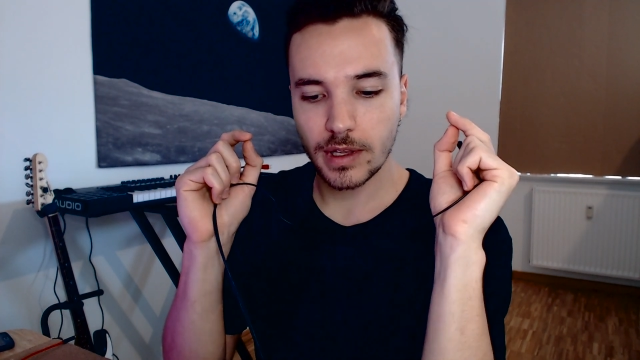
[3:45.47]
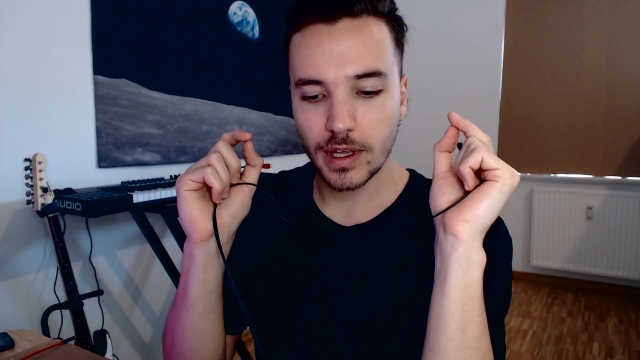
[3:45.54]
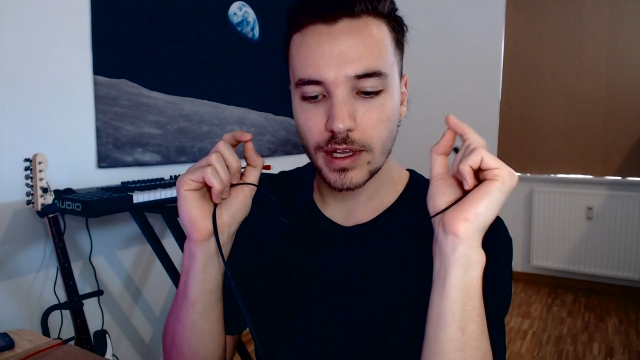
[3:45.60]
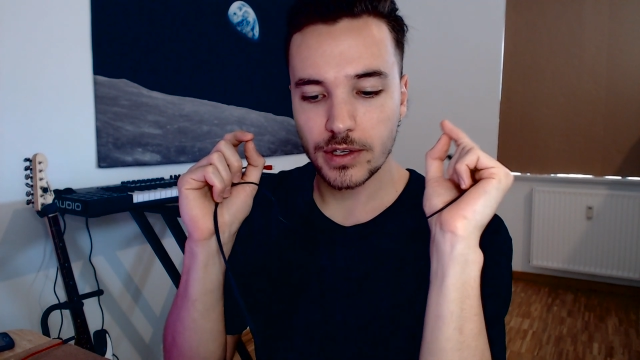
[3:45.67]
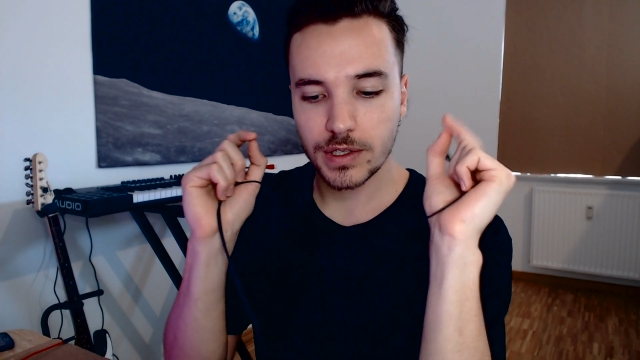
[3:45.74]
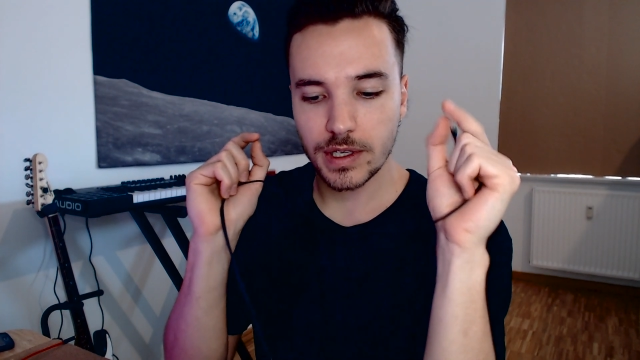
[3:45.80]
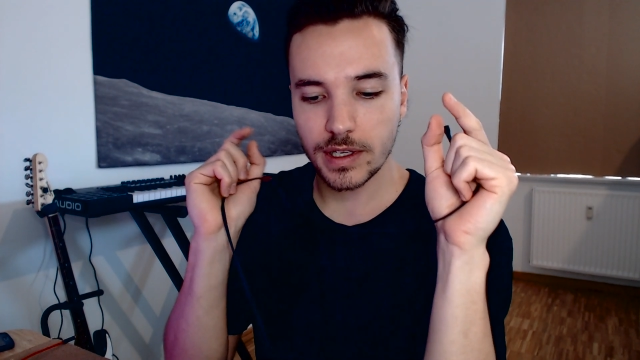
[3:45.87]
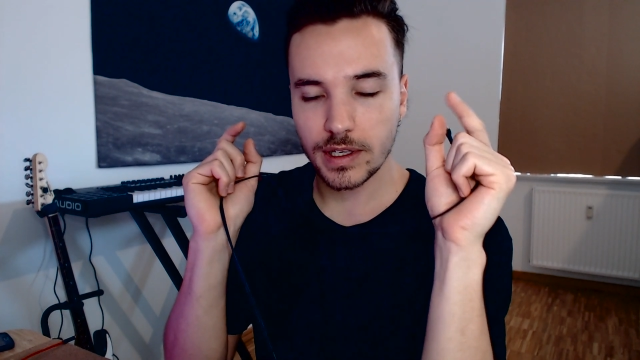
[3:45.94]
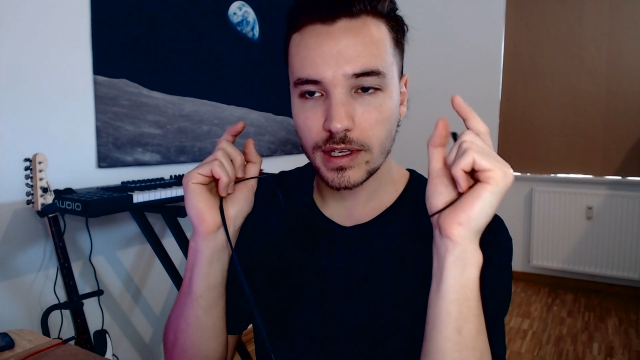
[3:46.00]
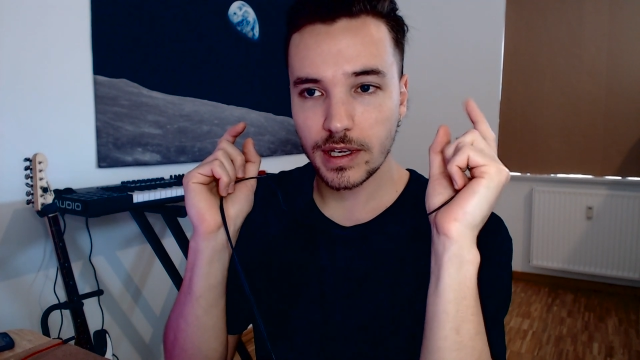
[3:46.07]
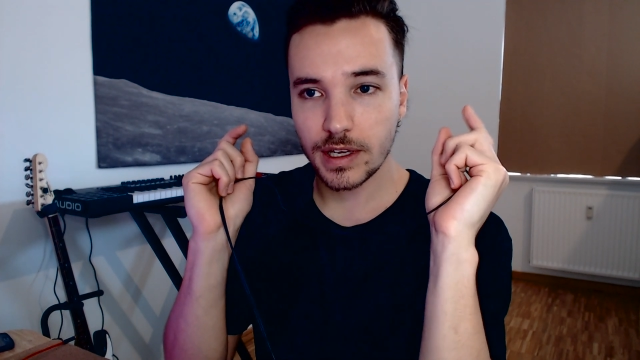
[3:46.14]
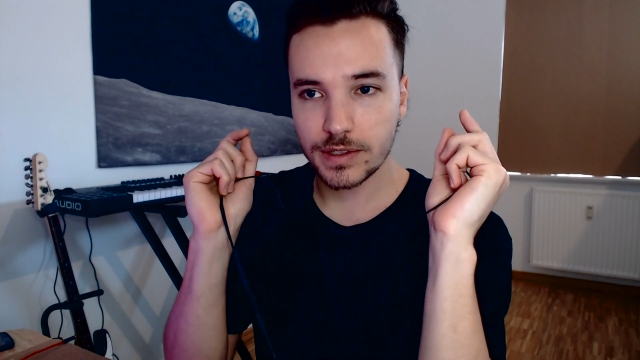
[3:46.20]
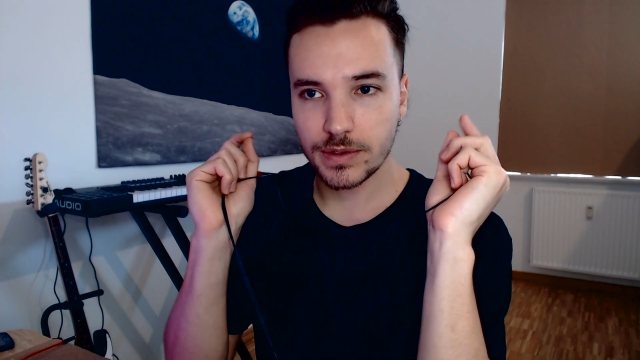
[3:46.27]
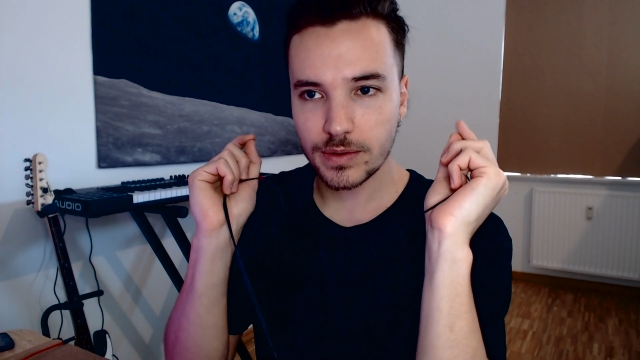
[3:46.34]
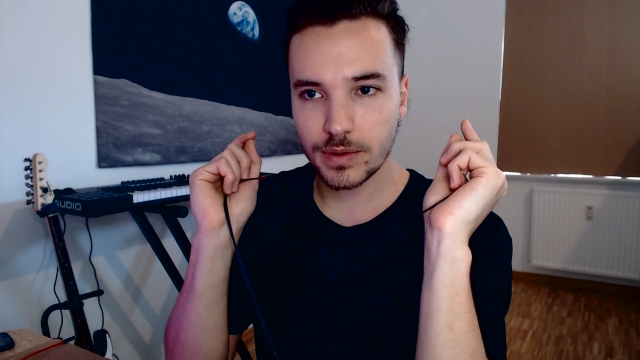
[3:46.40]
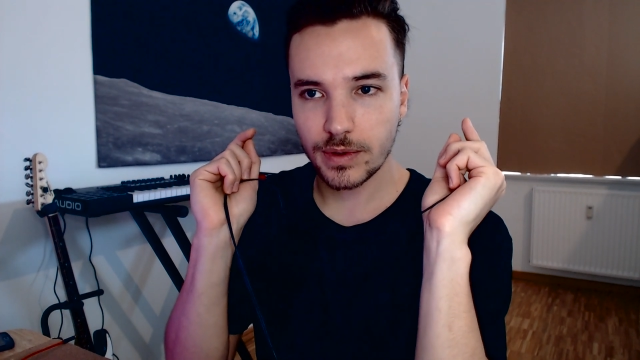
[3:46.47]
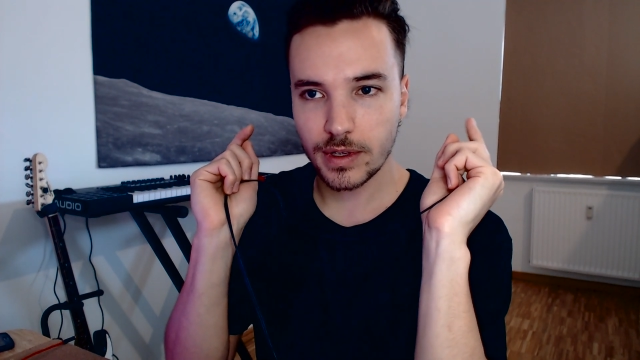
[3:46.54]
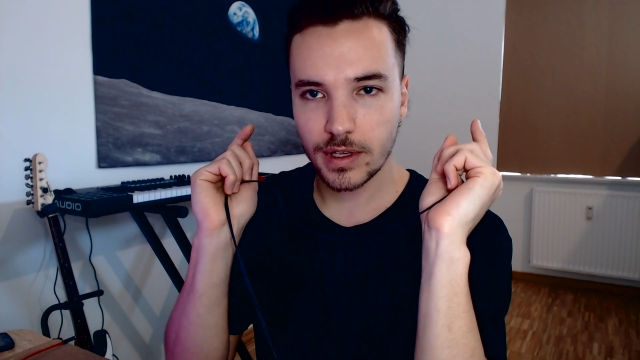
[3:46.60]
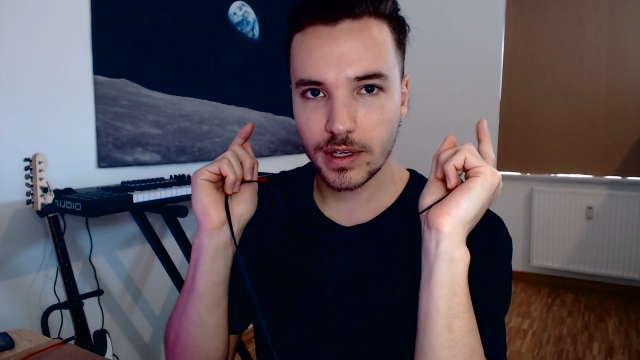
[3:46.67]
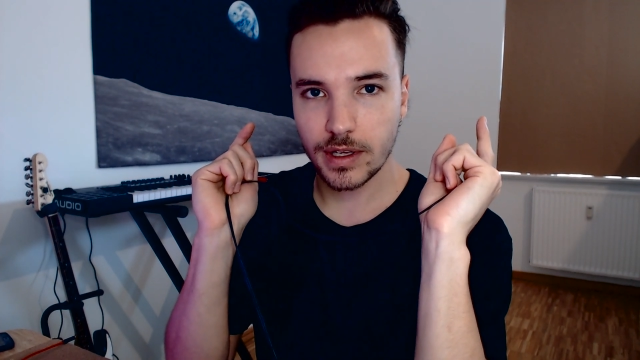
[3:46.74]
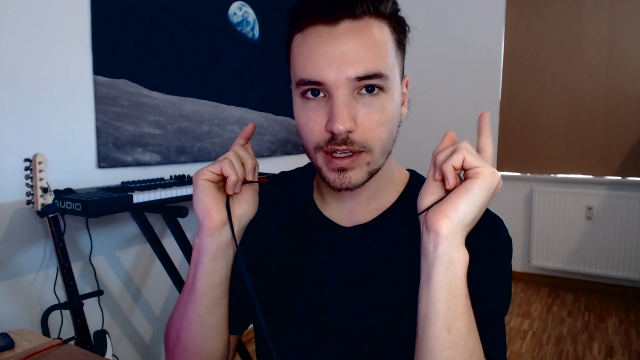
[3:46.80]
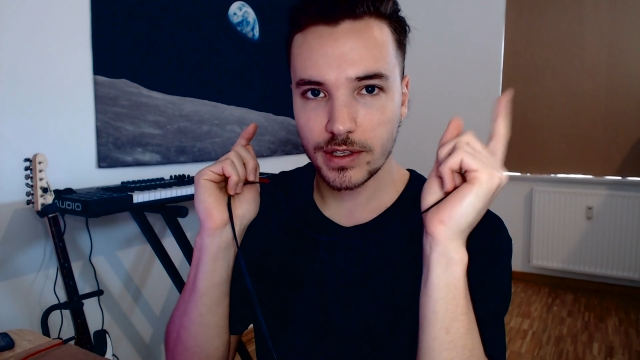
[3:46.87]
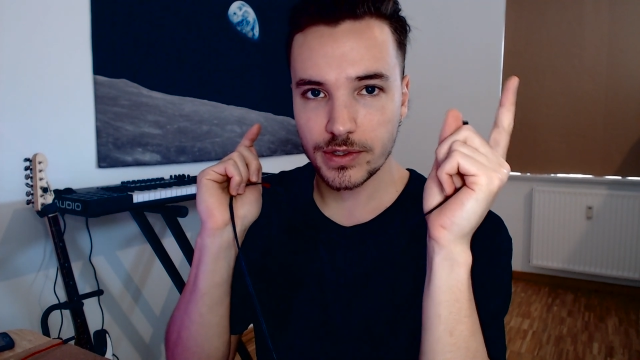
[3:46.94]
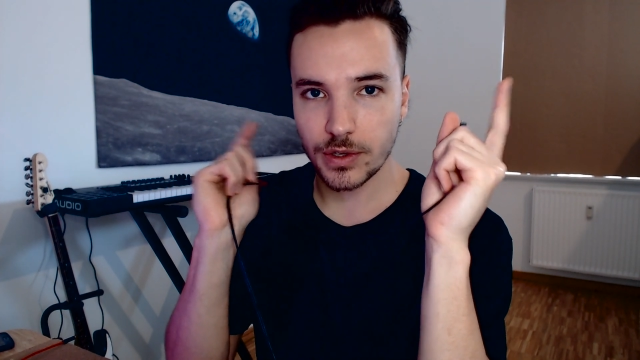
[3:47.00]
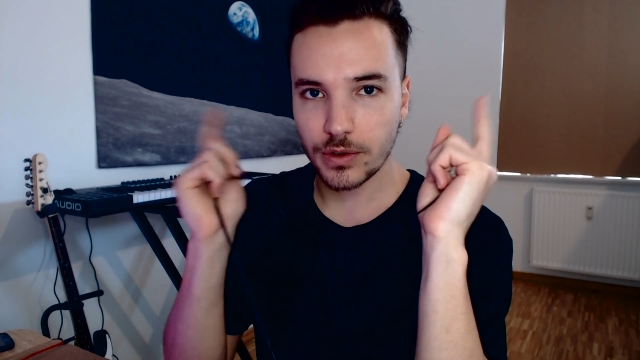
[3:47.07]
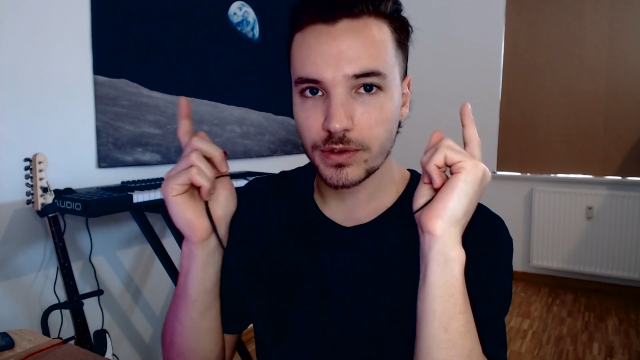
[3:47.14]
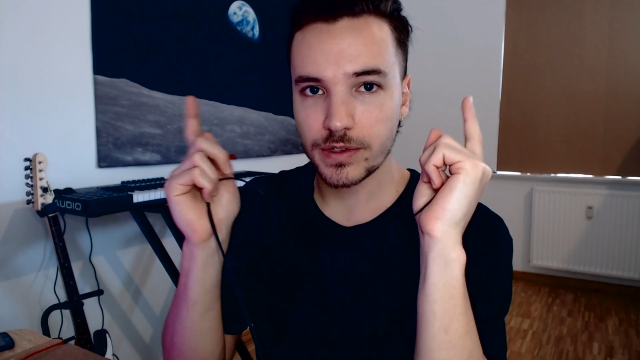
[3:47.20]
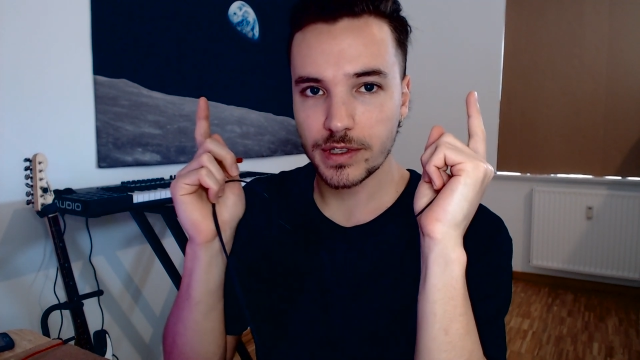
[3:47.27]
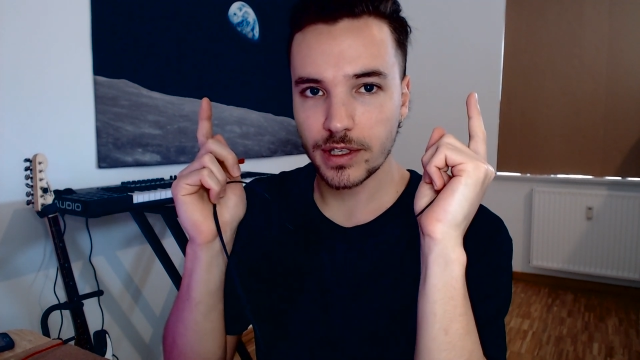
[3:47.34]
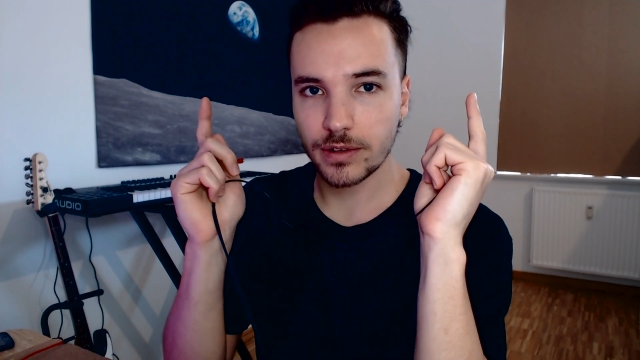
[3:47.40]
each ear has its
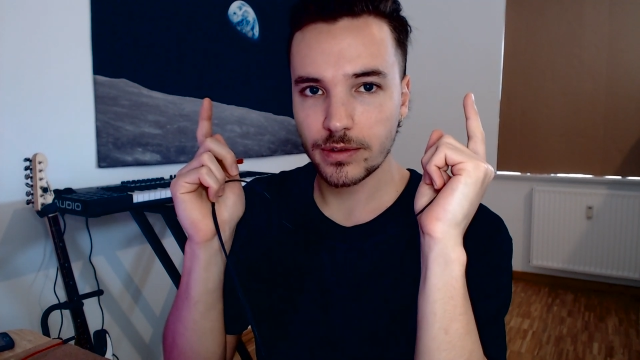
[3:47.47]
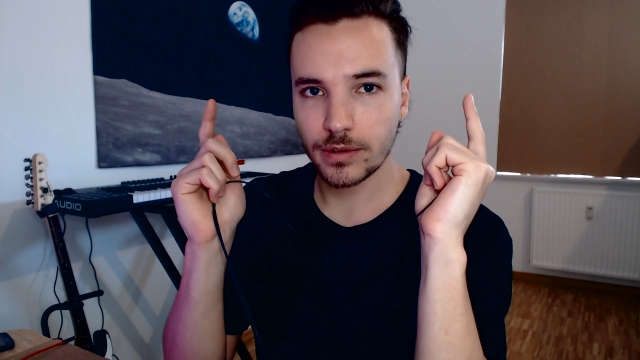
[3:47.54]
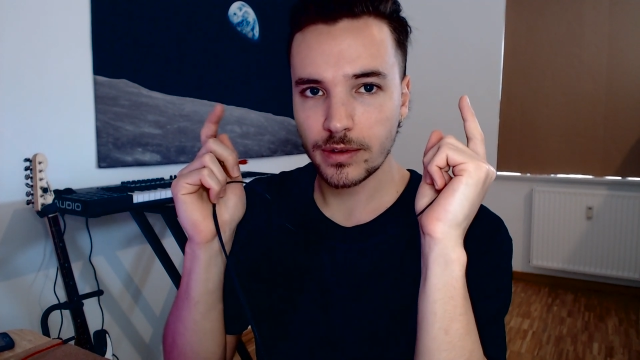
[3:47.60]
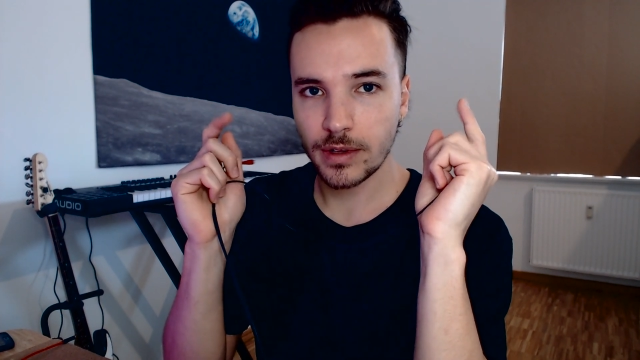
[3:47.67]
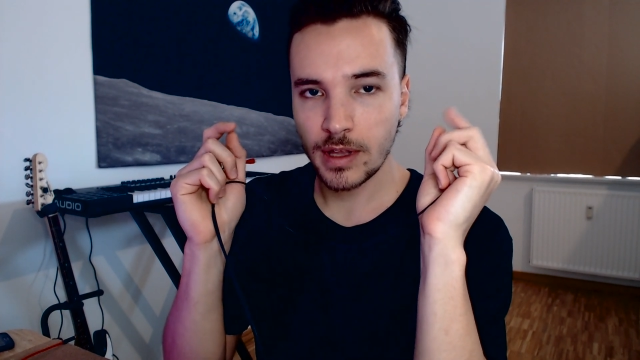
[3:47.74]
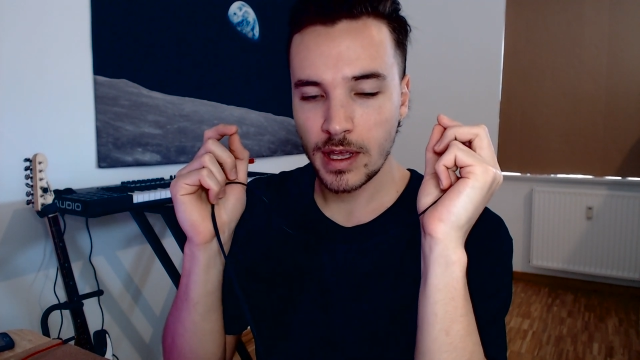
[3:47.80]
own signal,